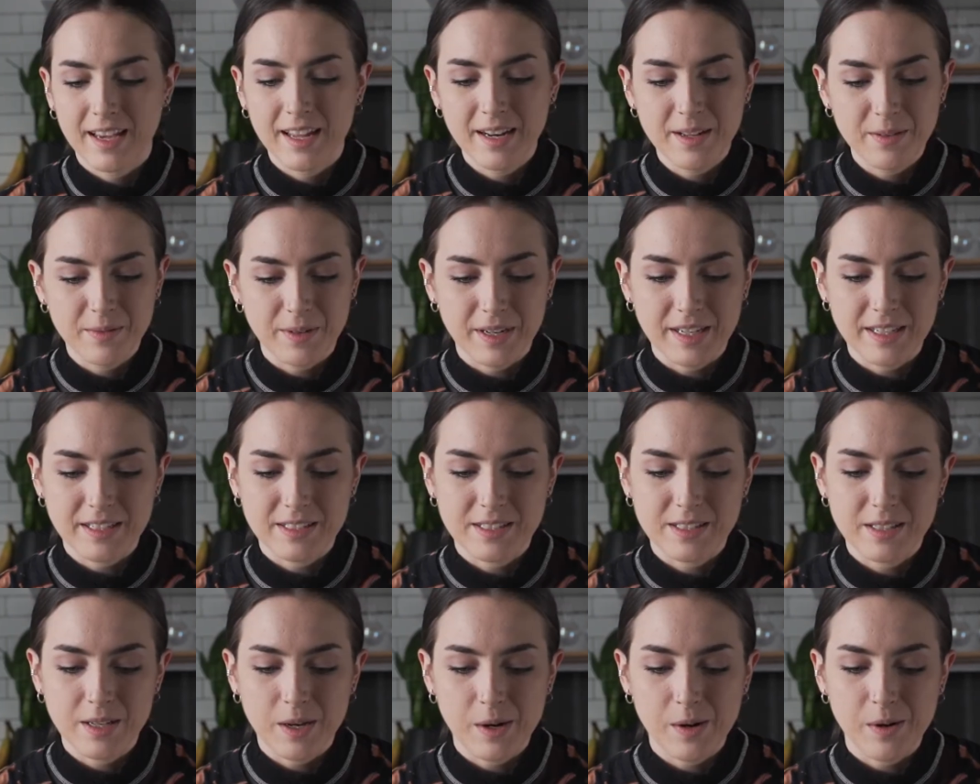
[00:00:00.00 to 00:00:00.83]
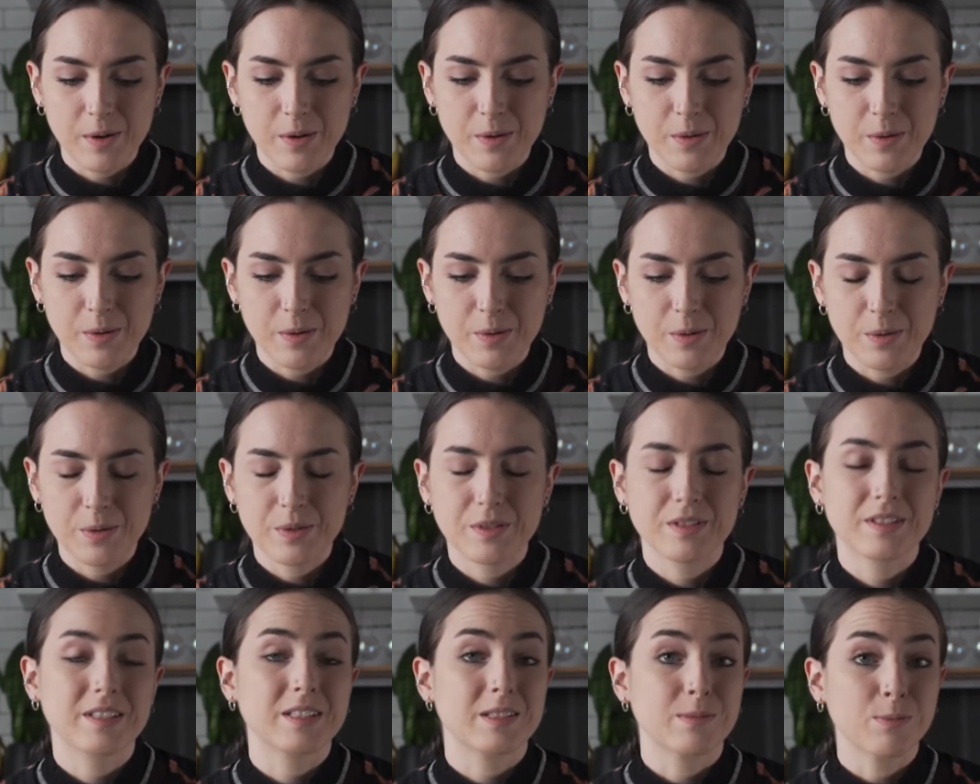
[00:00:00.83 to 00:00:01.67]
anyway, so
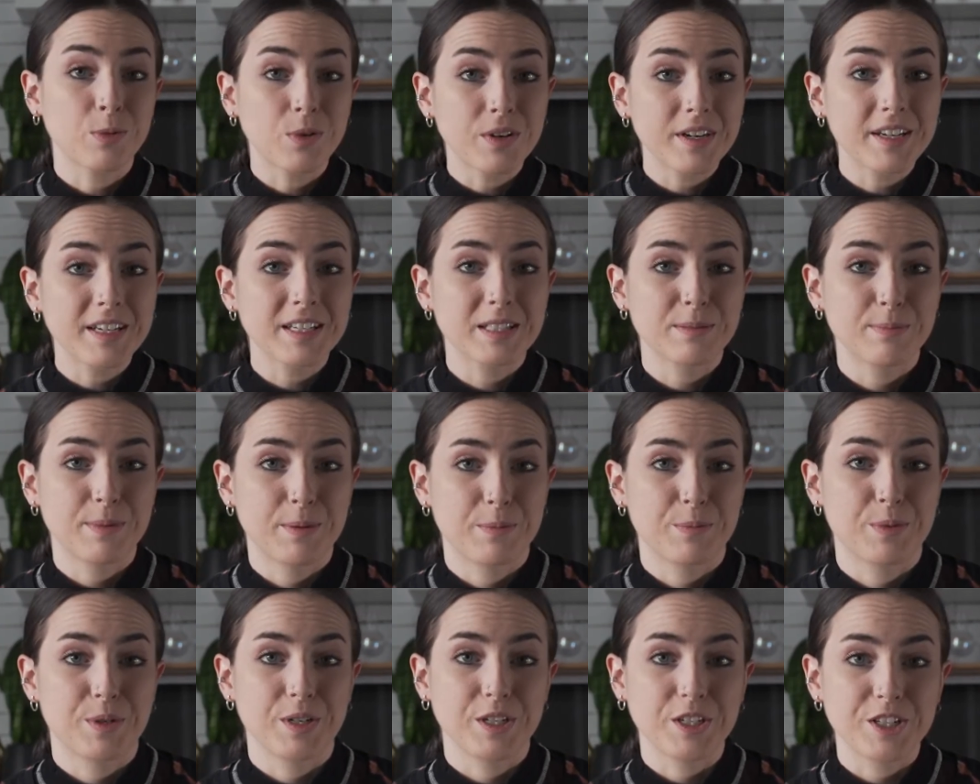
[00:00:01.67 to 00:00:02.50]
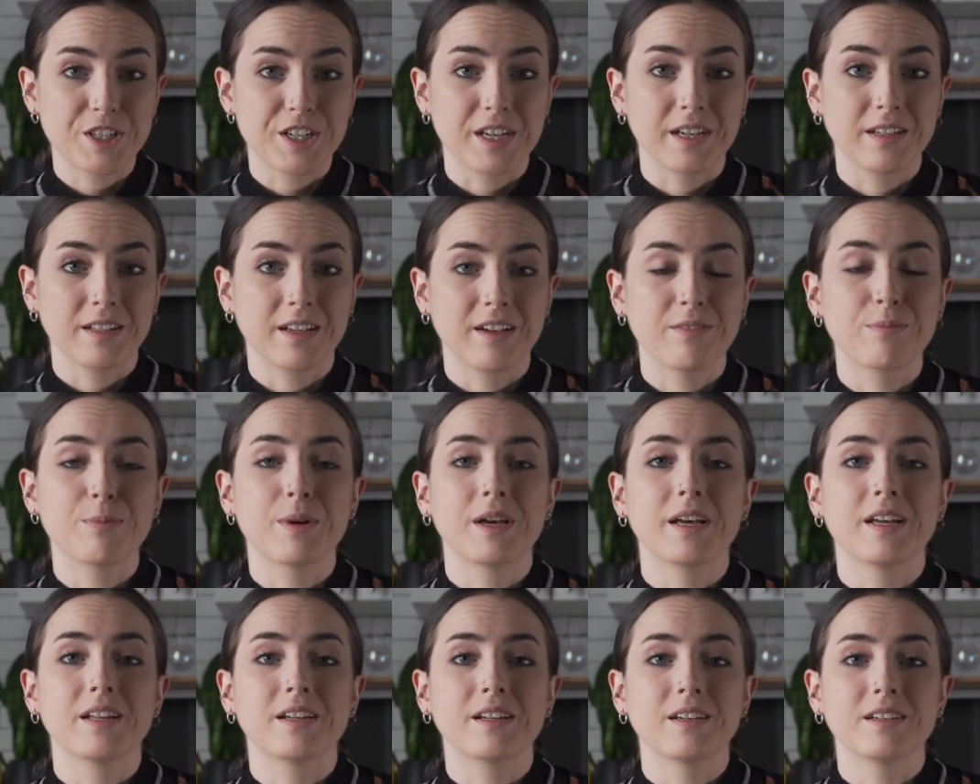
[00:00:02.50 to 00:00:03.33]
this morning has been pretty chill. I've
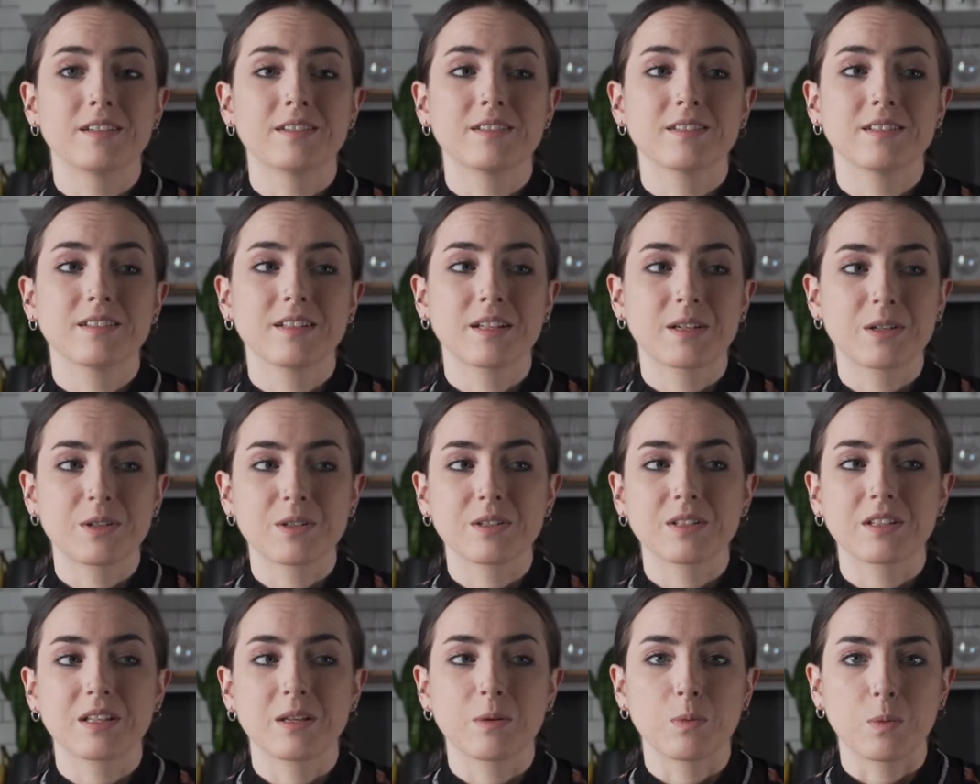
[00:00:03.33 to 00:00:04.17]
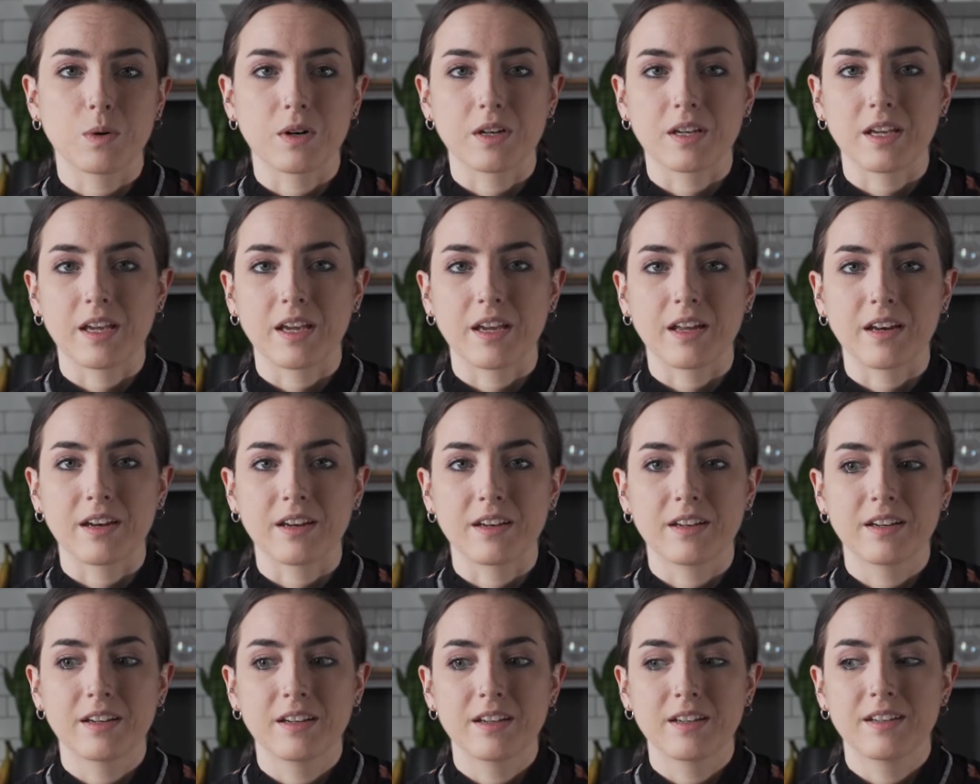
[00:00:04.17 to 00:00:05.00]
been literally
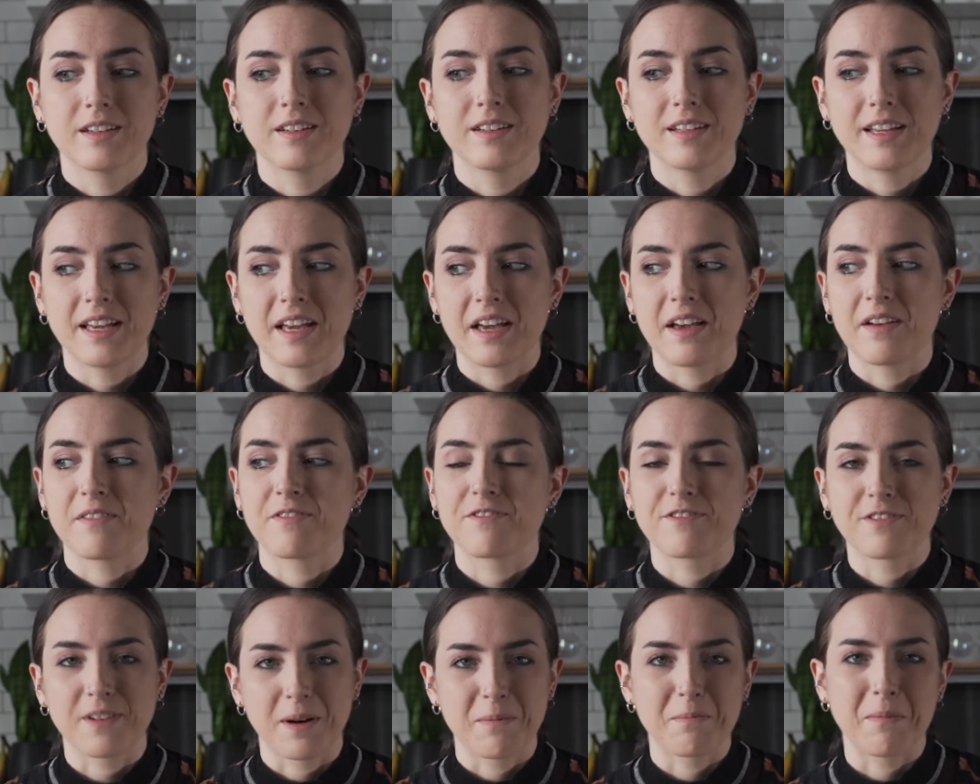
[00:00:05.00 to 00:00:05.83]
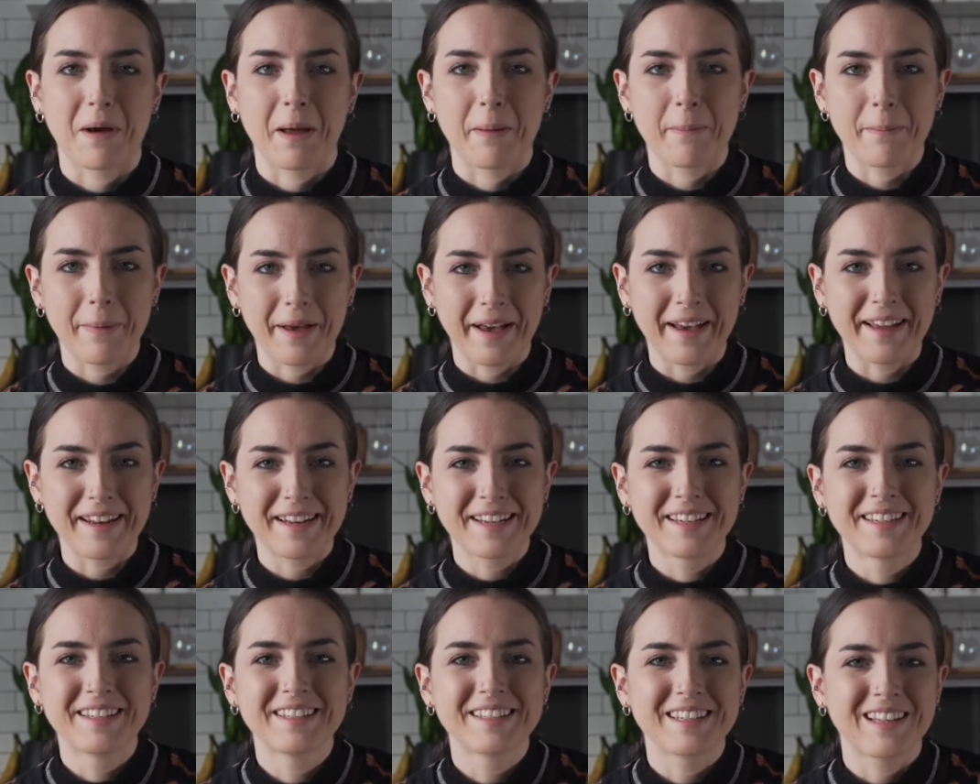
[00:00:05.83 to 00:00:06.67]
working from my
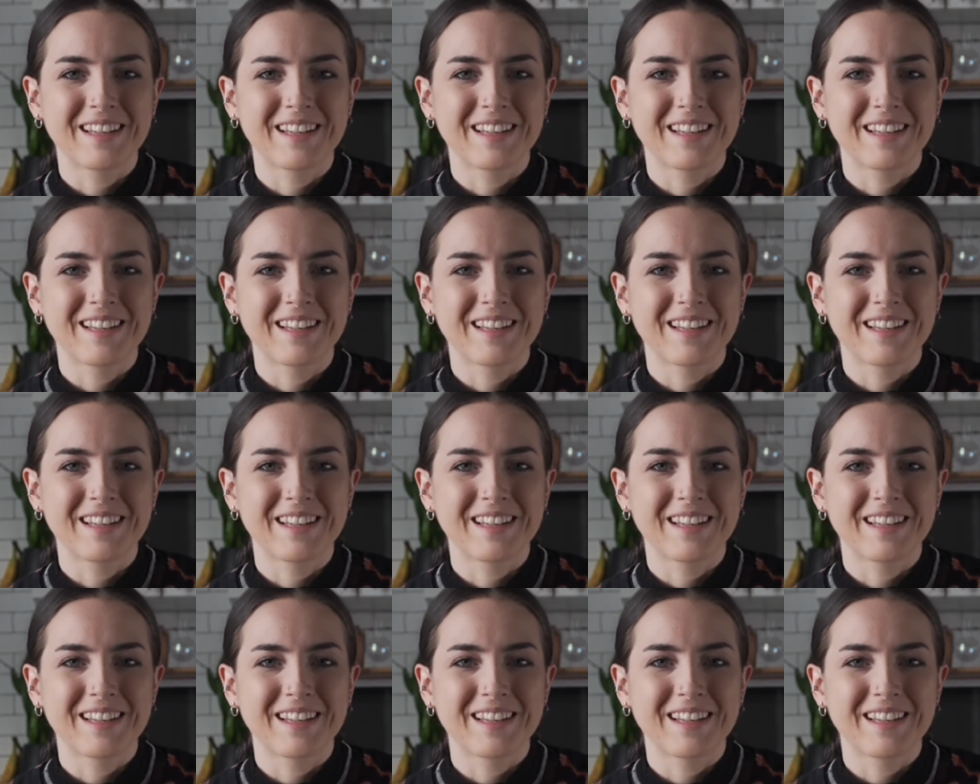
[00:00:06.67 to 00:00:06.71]
bed,